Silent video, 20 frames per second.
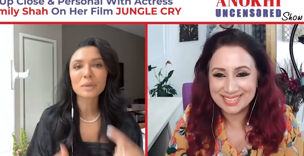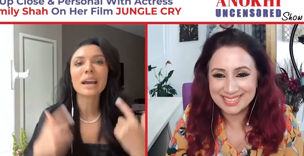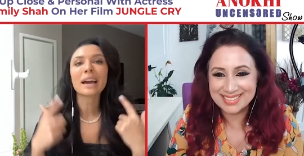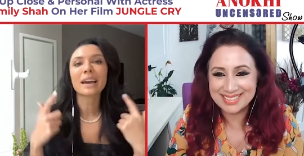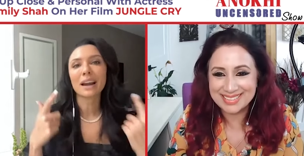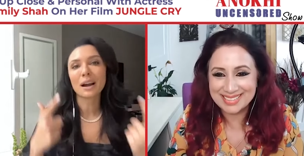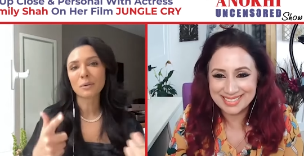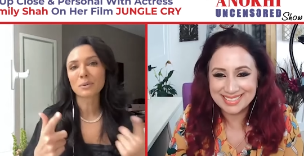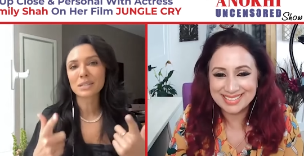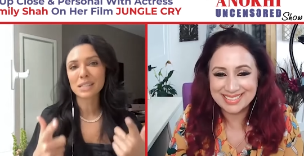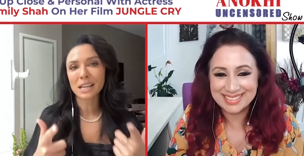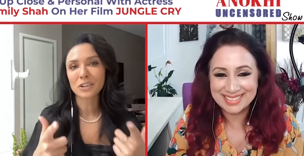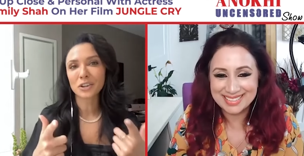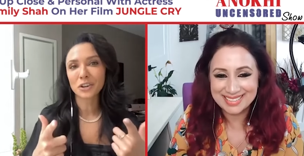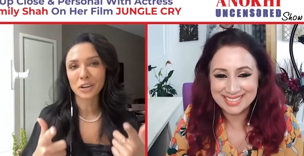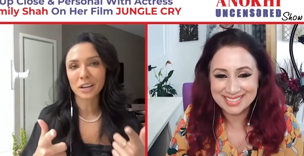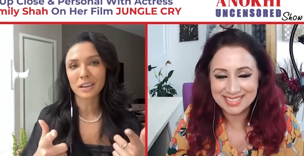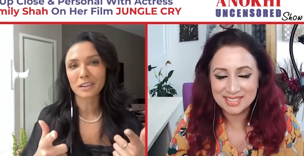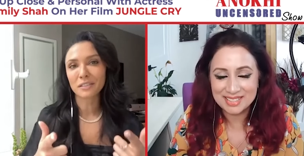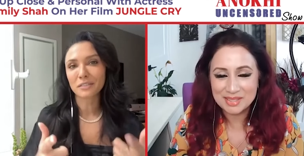Speaker 1: and I will send
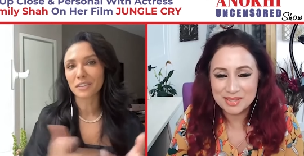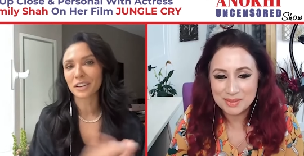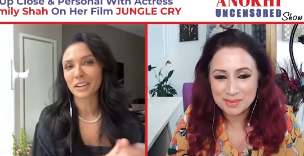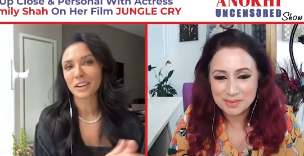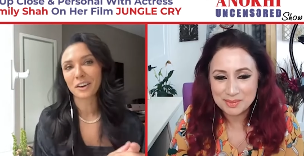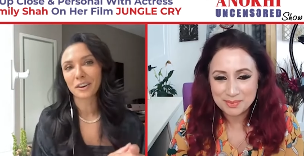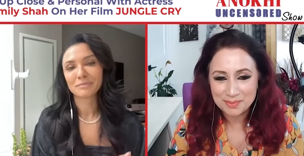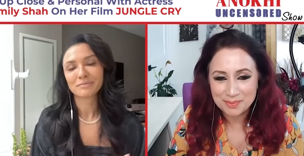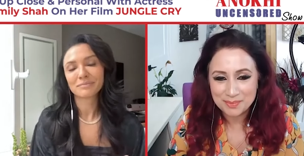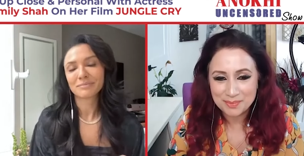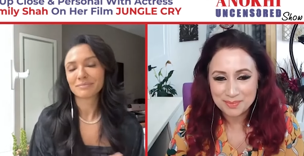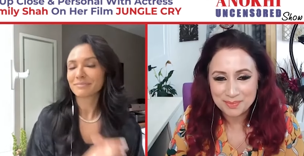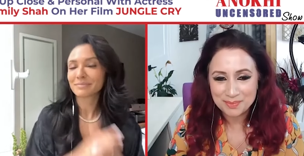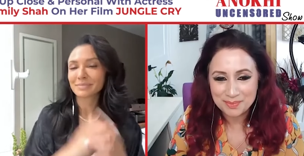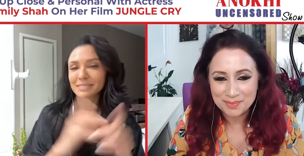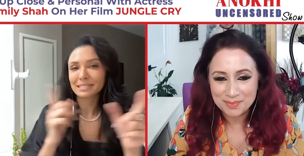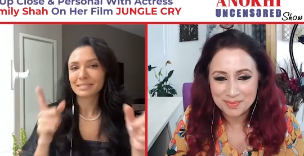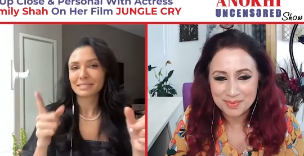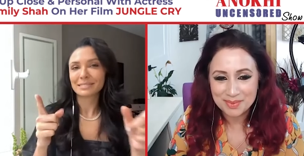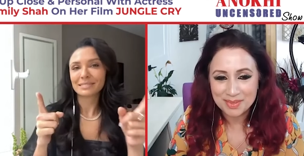your kid a video.
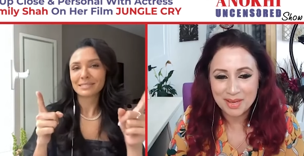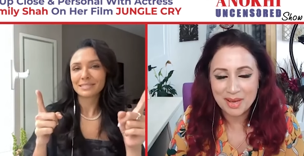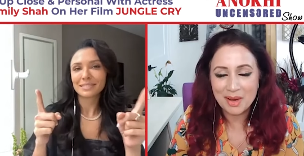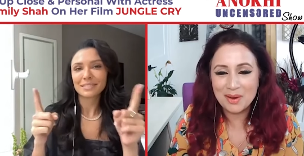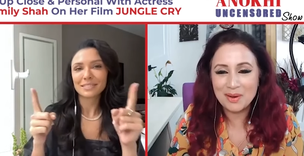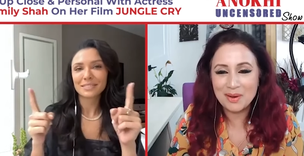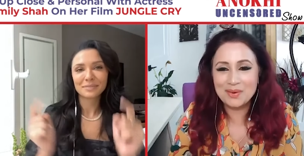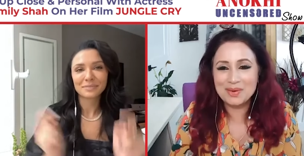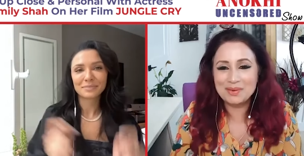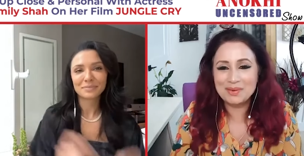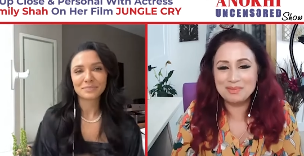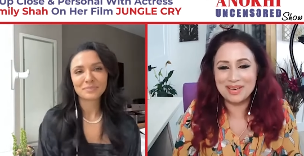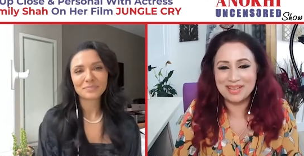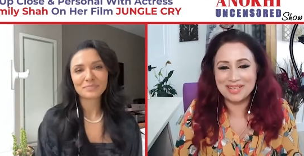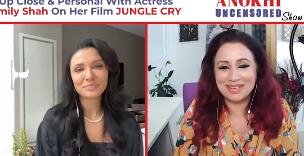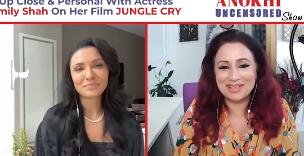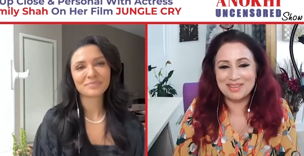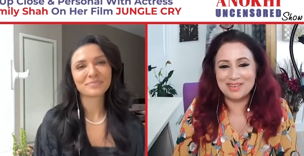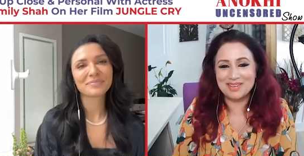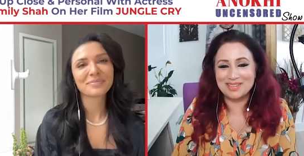
Speaker 2: Oh
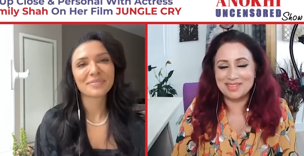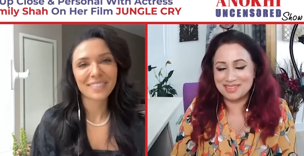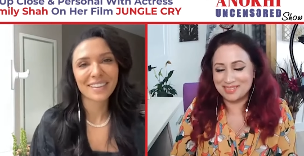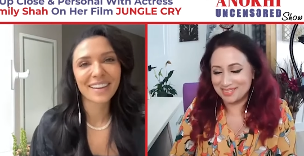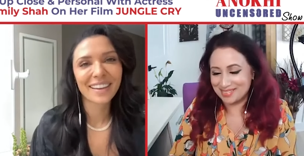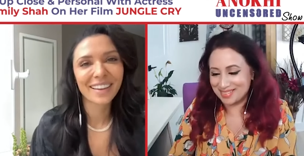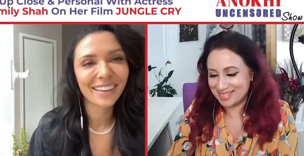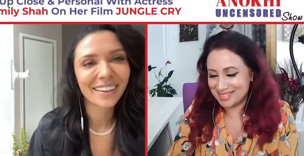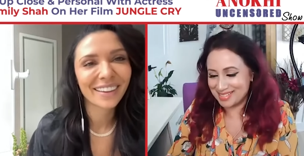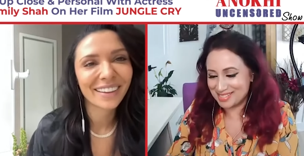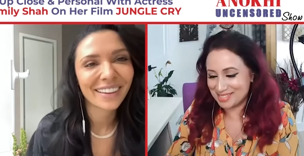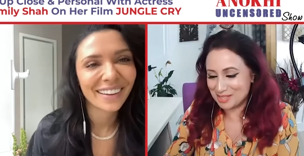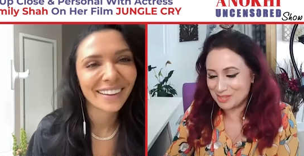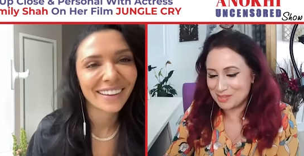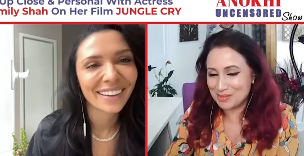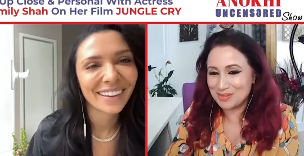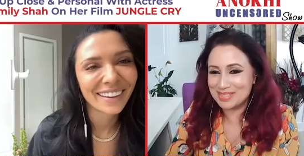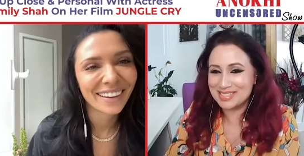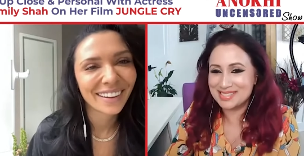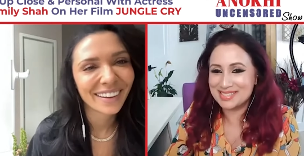my God. That is the
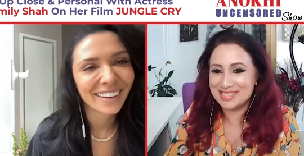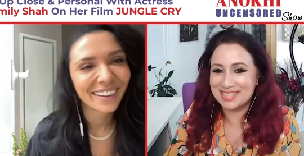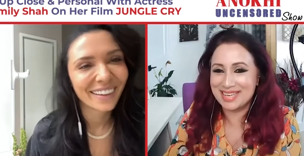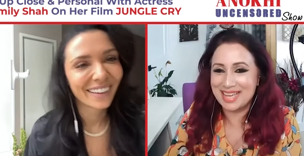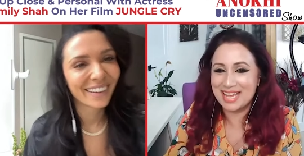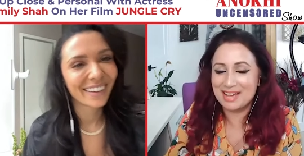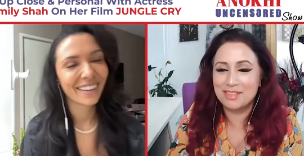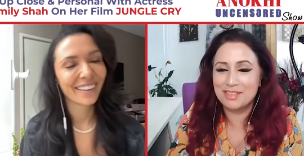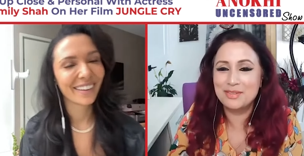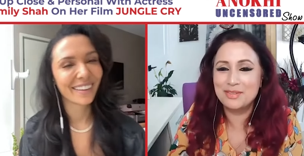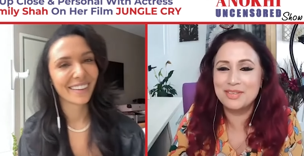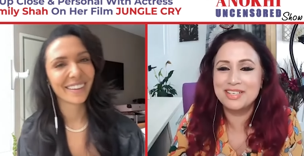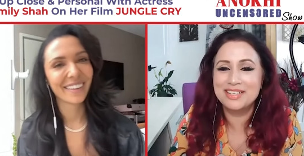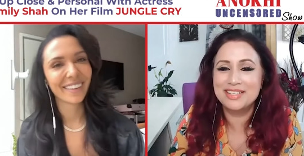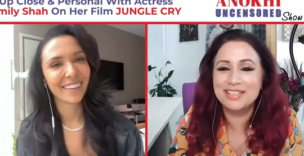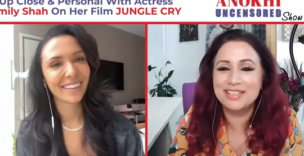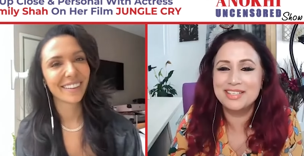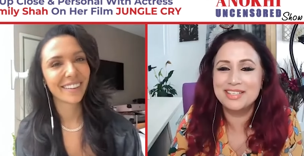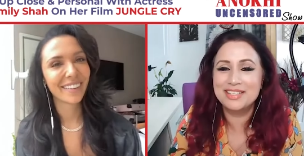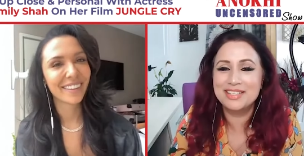coolest thing ever. You
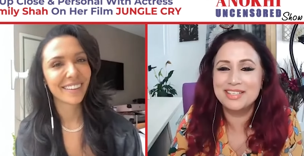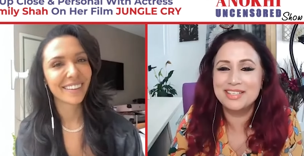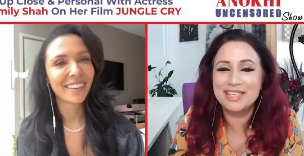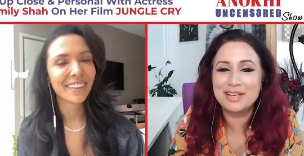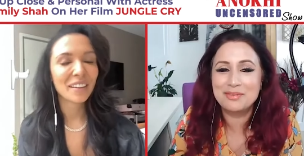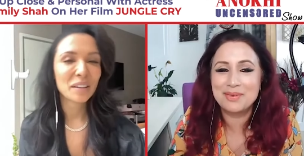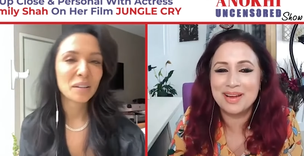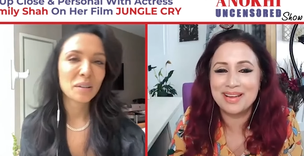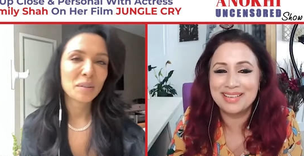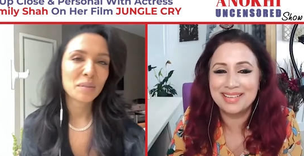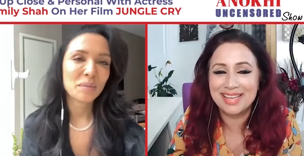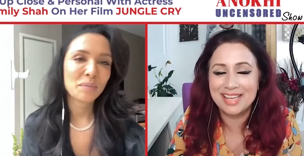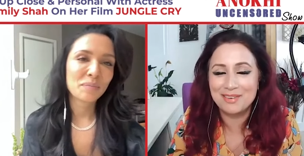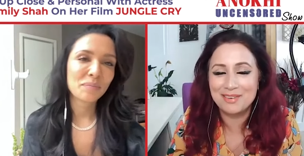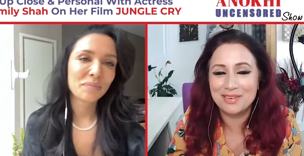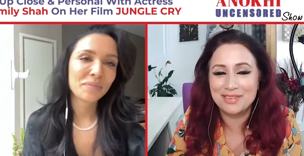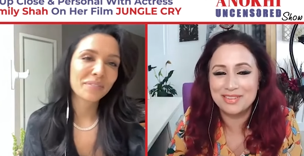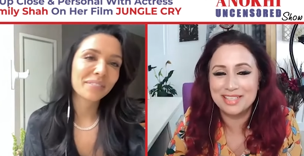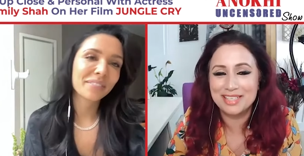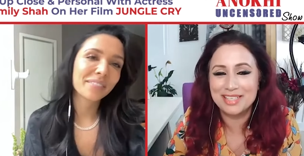heard it right
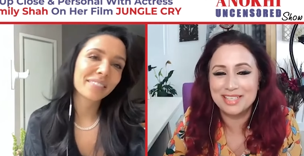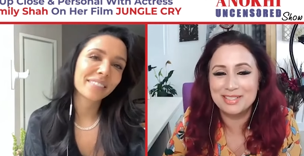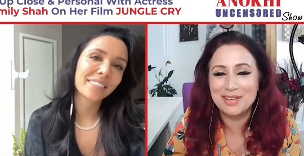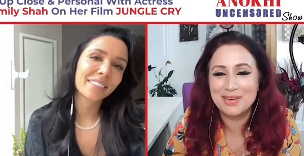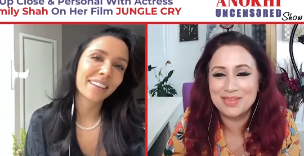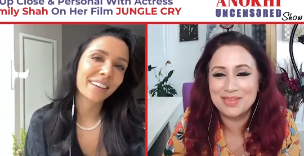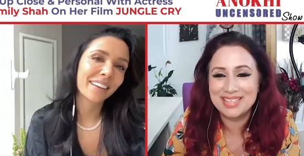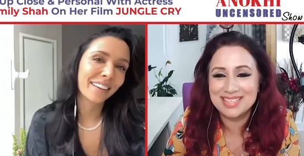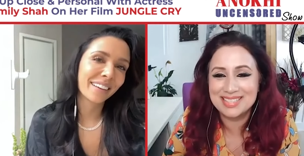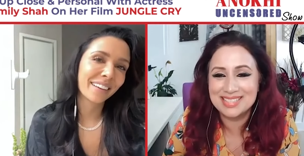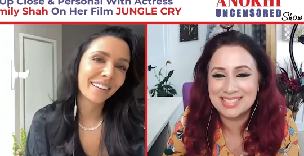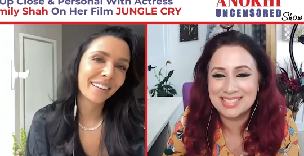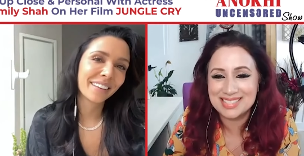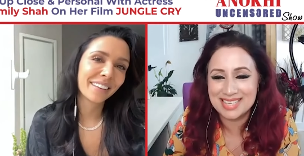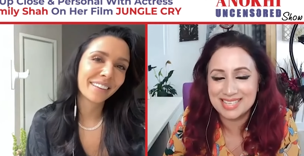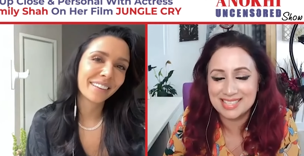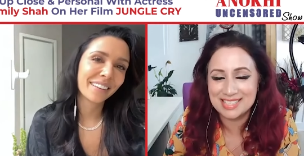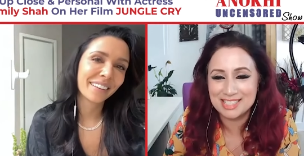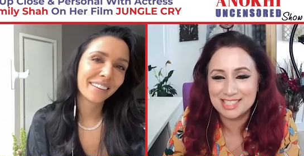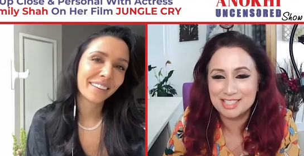here on the Anokhi
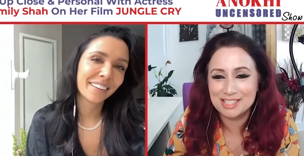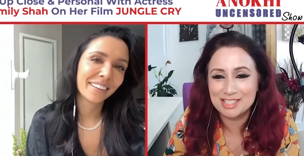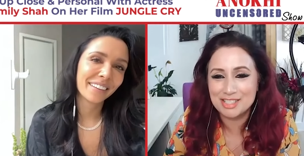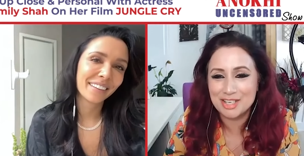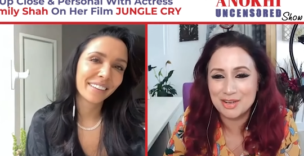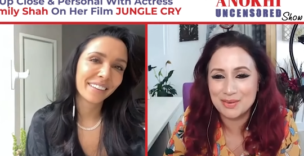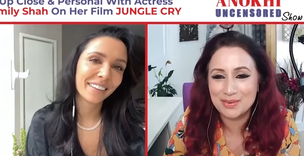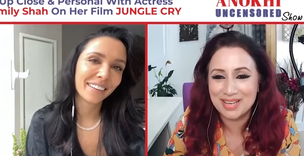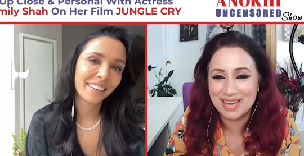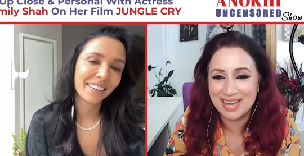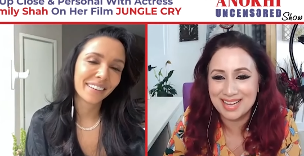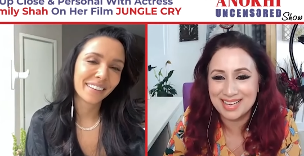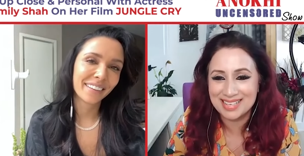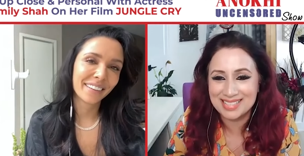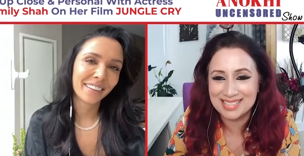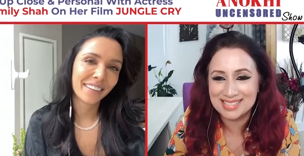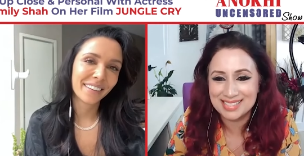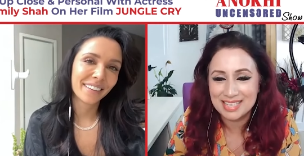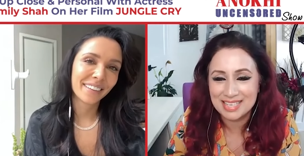Uncensored show, guys.